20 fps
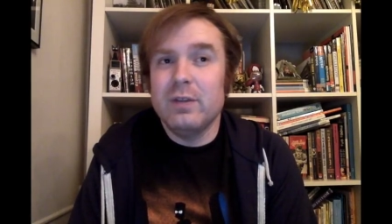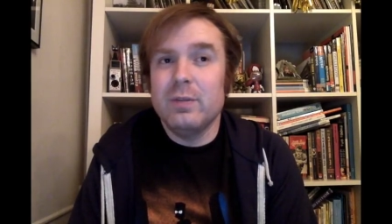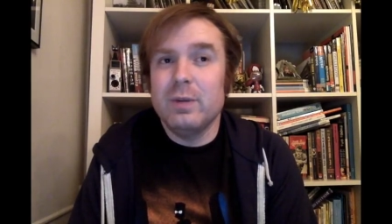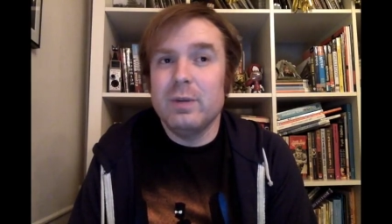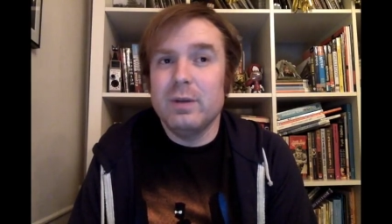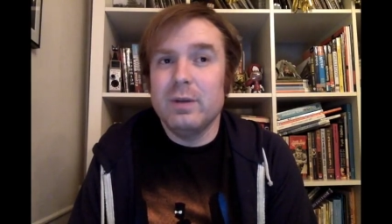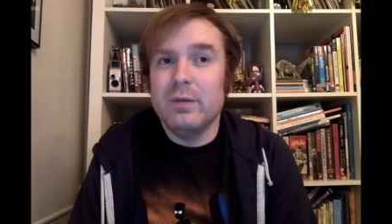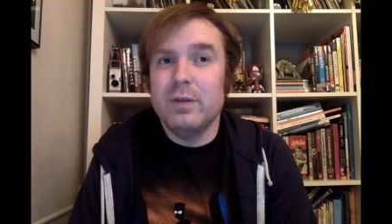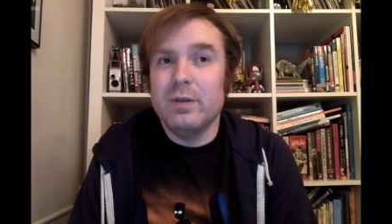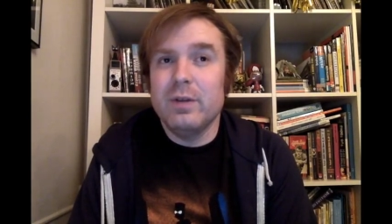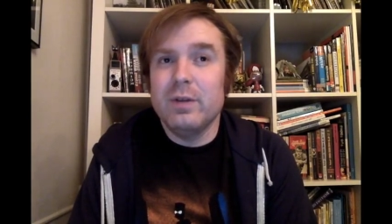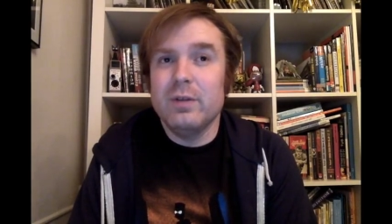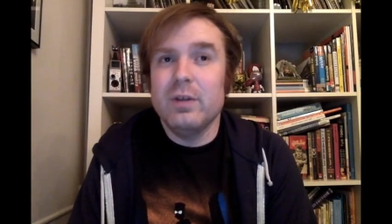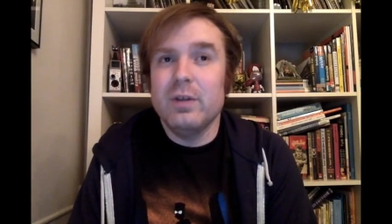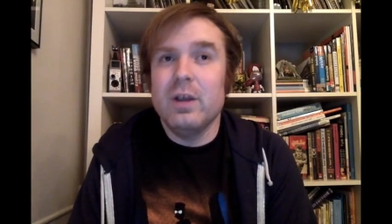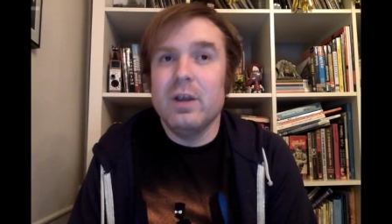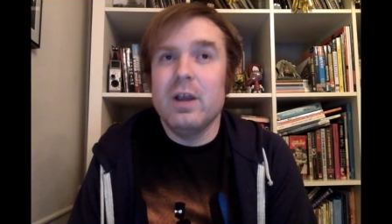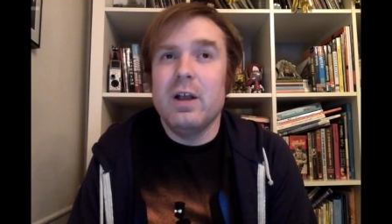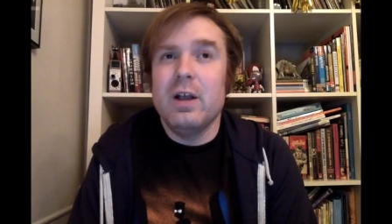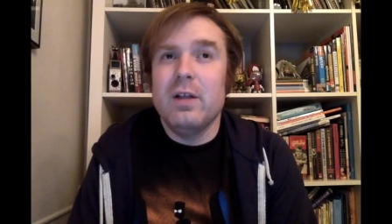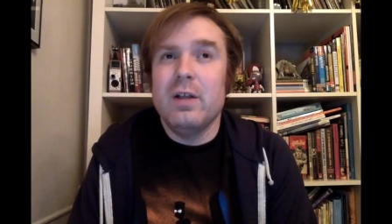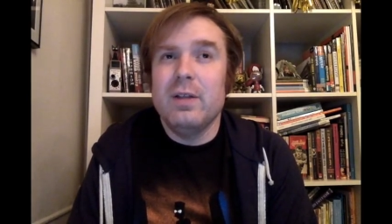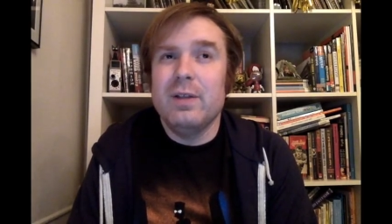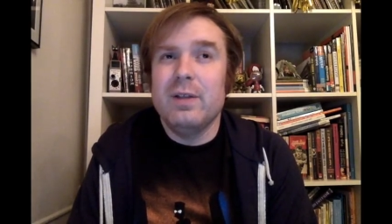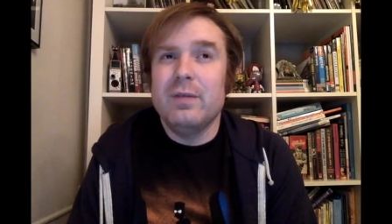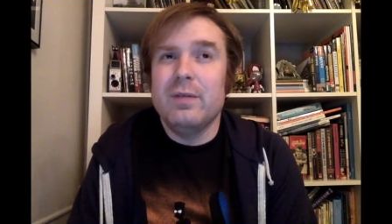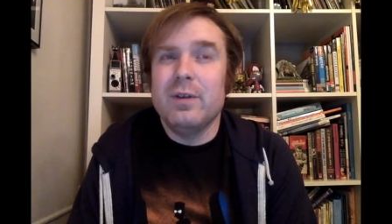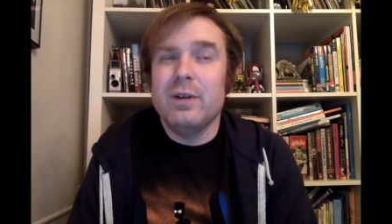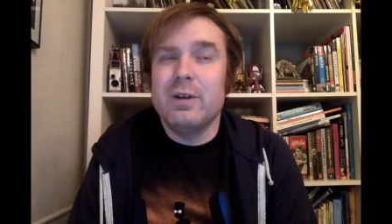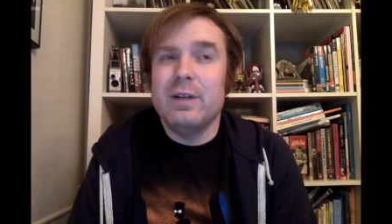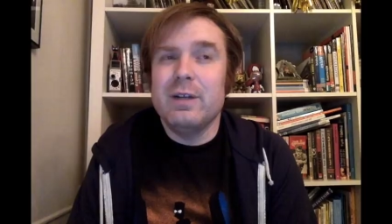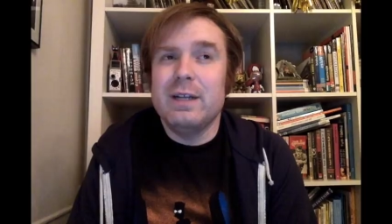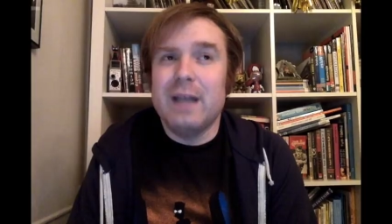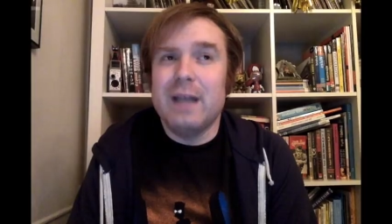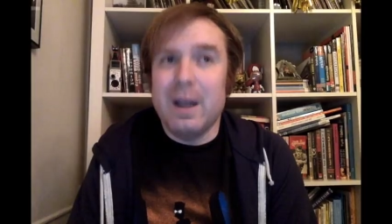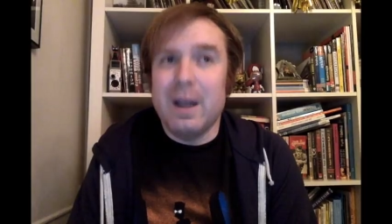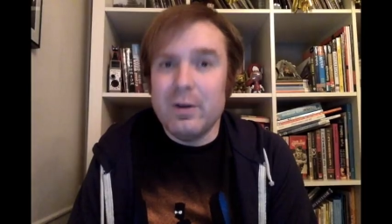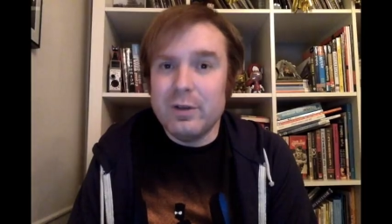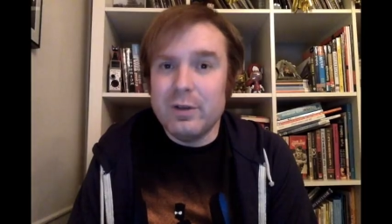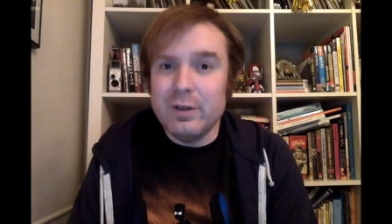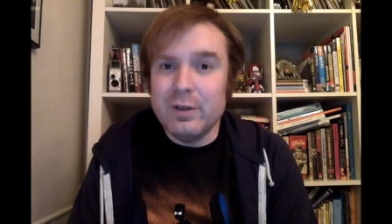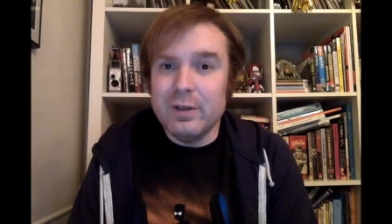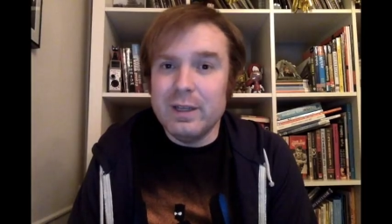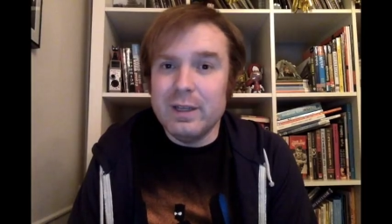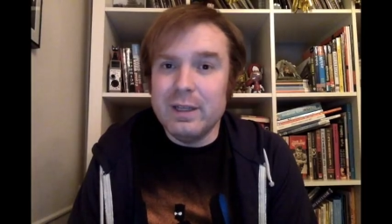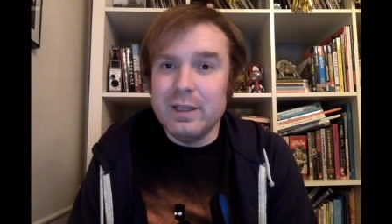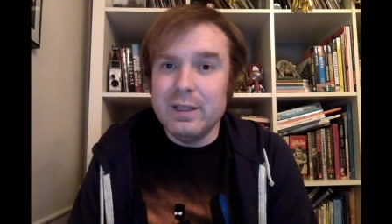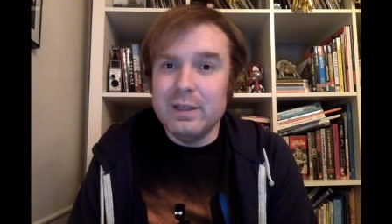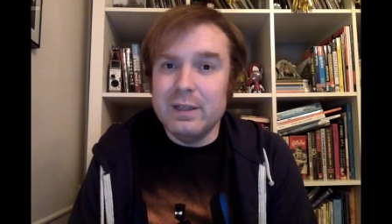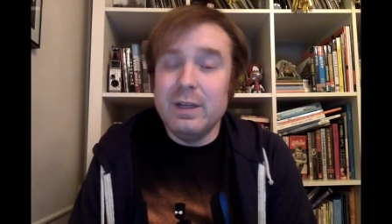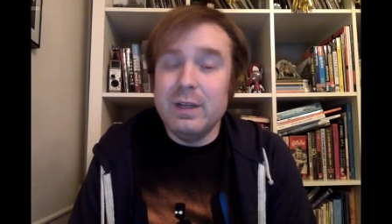but it felt like very calculated.